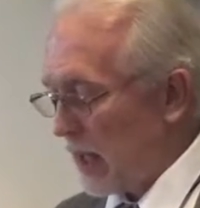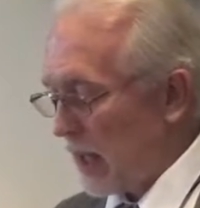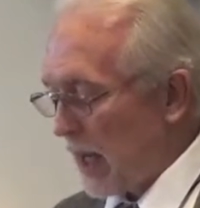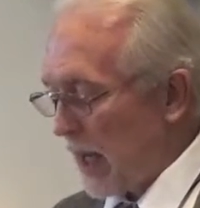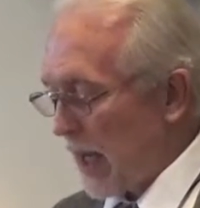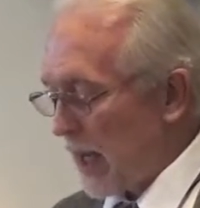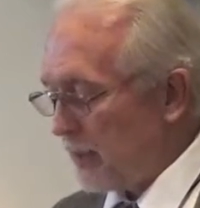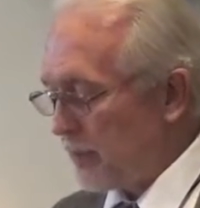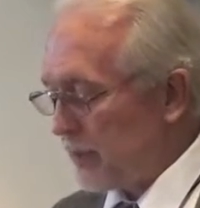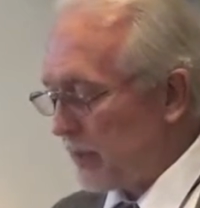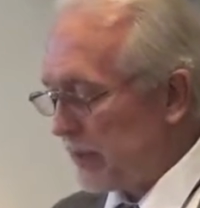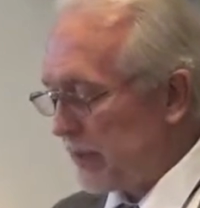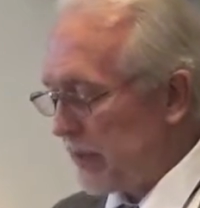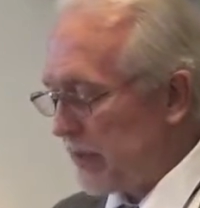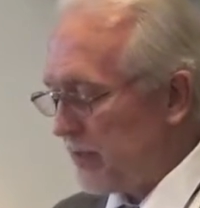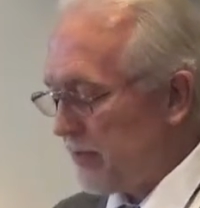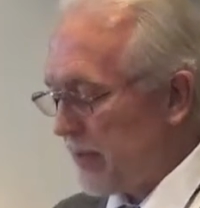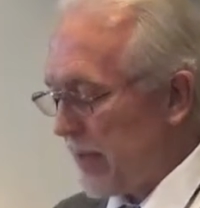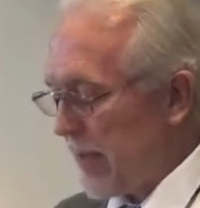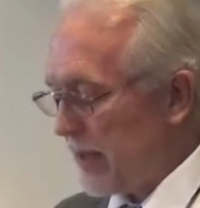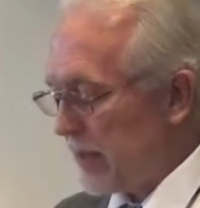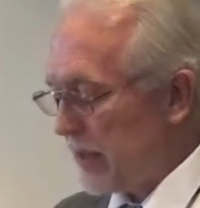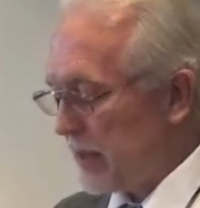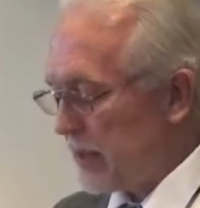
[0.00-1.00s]
I believe
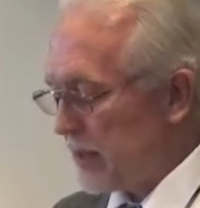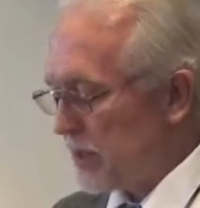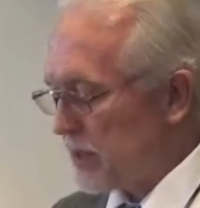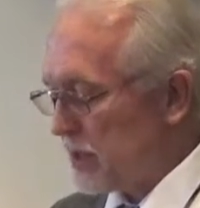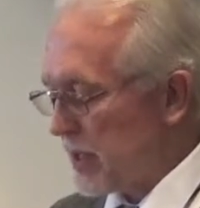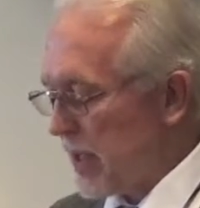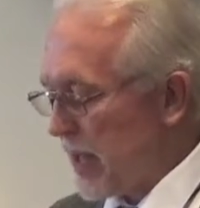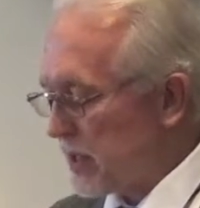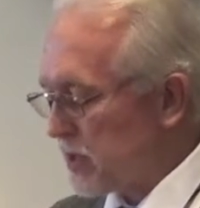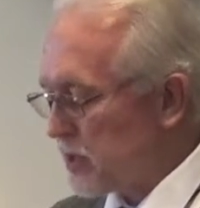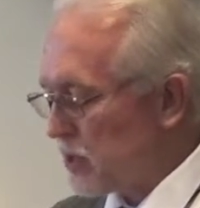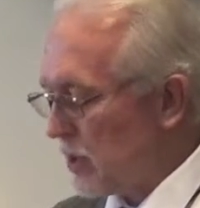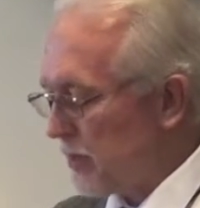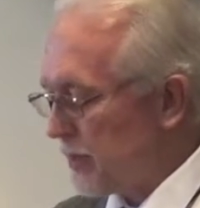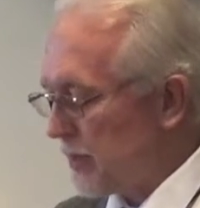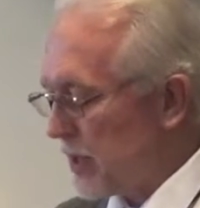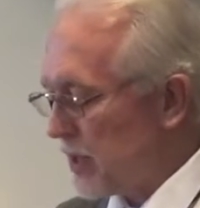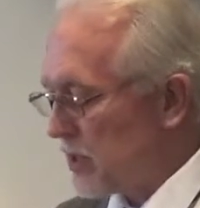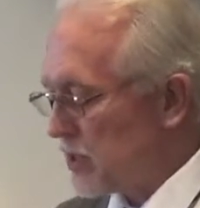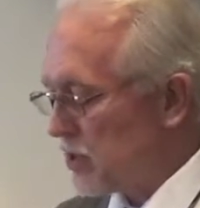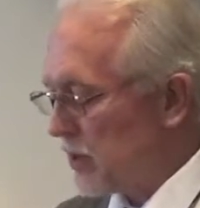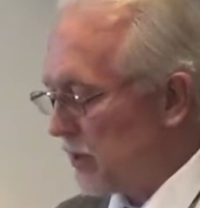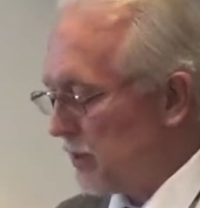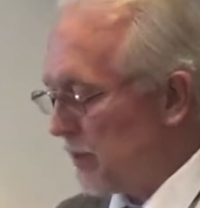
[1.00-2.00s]
that it is not so
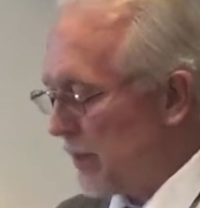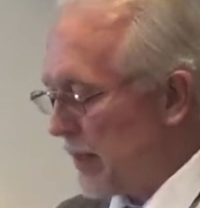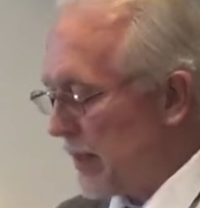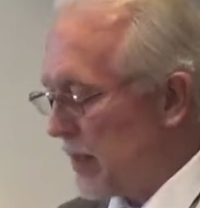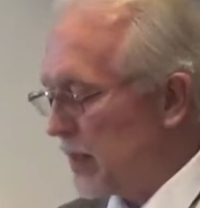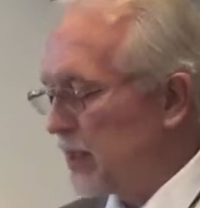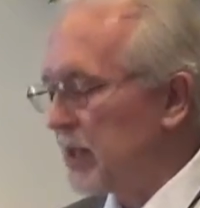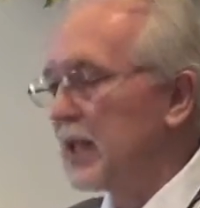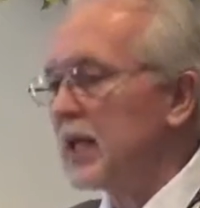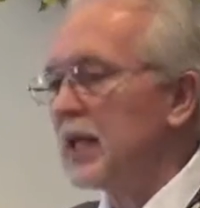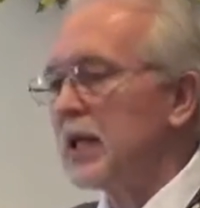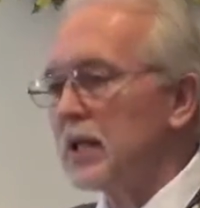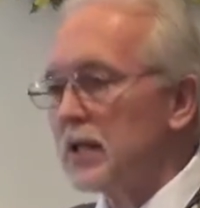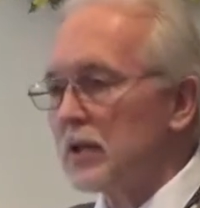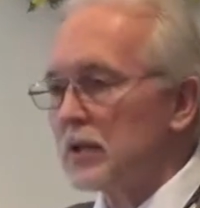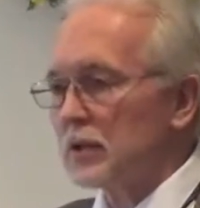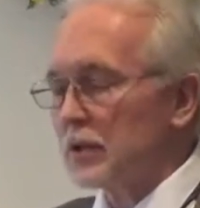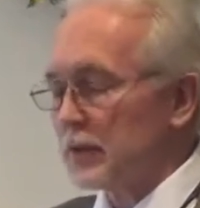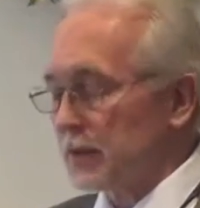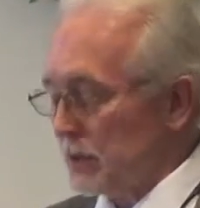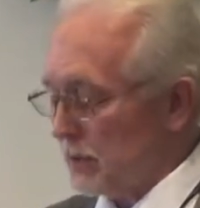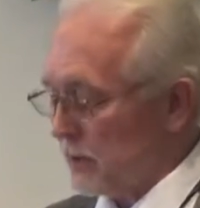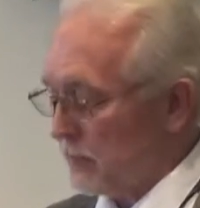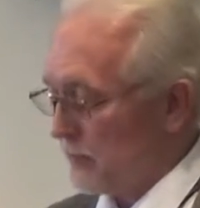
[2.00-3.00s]
much of being
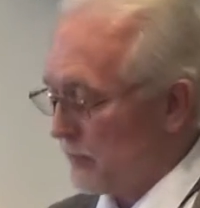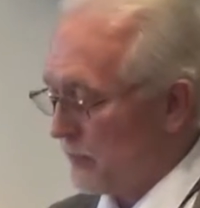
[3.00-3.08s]
healed,